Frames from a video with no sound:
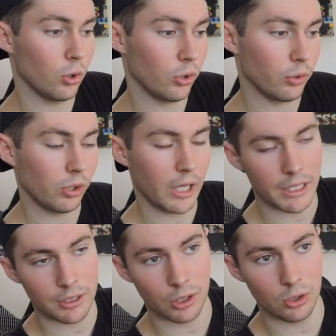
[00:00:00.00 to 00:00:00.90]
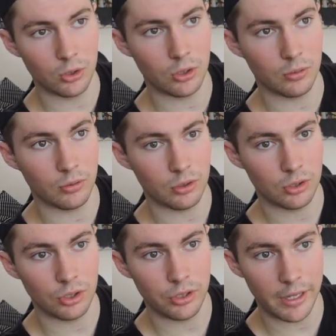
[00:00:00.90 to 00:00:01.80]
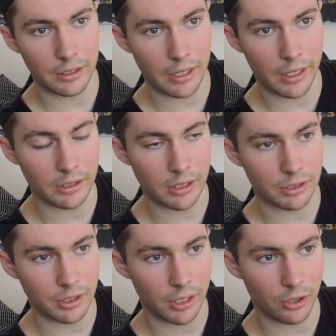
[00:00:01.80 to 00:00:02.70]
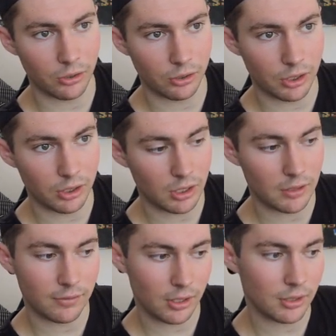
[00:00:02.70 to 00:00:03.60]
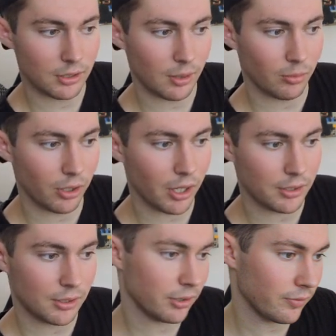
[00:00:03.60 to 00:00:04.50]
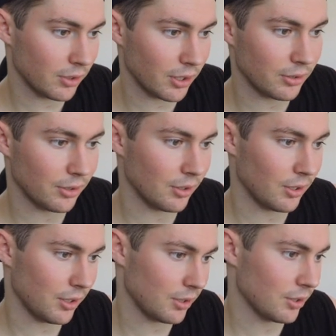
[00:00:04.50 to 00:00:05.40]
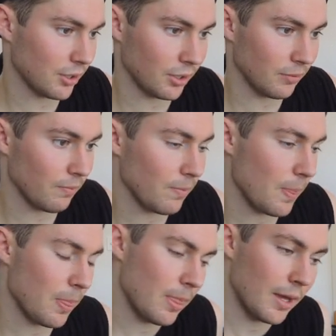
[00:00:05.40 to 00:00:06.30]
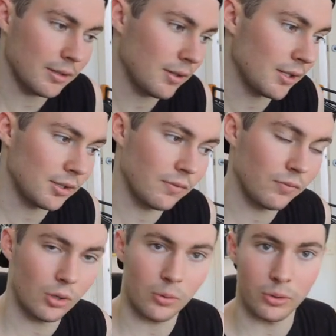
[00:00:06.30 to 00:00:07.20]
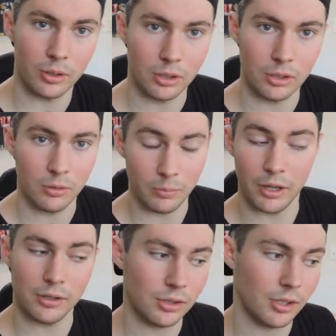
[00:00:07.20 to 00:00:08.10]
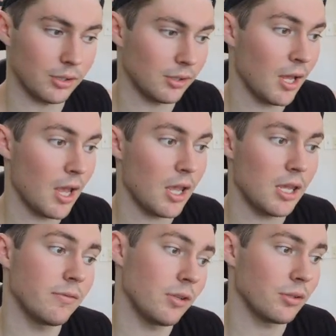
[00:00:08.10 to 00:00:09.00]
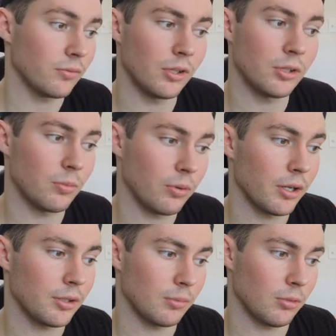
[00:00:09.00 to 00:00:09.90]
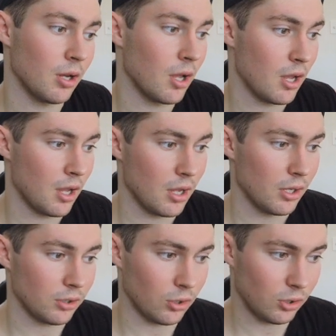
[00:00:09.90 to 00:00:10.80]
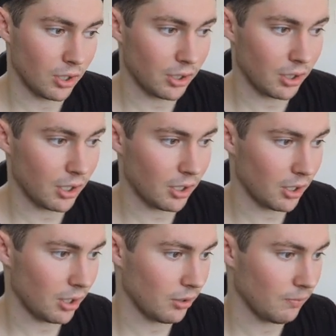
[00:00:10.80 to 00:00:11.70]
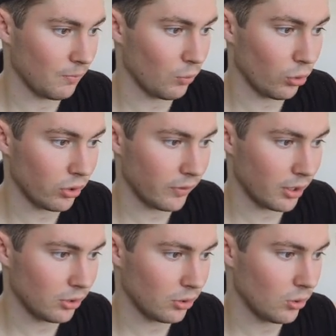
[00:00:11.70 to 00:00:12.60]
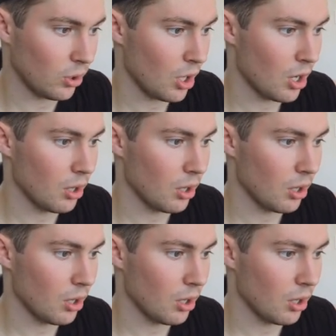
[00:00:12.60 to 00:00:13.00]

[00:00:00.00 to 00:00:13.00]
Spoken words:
your order will execute that day and that day only if it hits that price, and if it doesn't, it's that's it for your order. You don't buy the shares if it doesn't reach your price limit. So you kind of get a order value,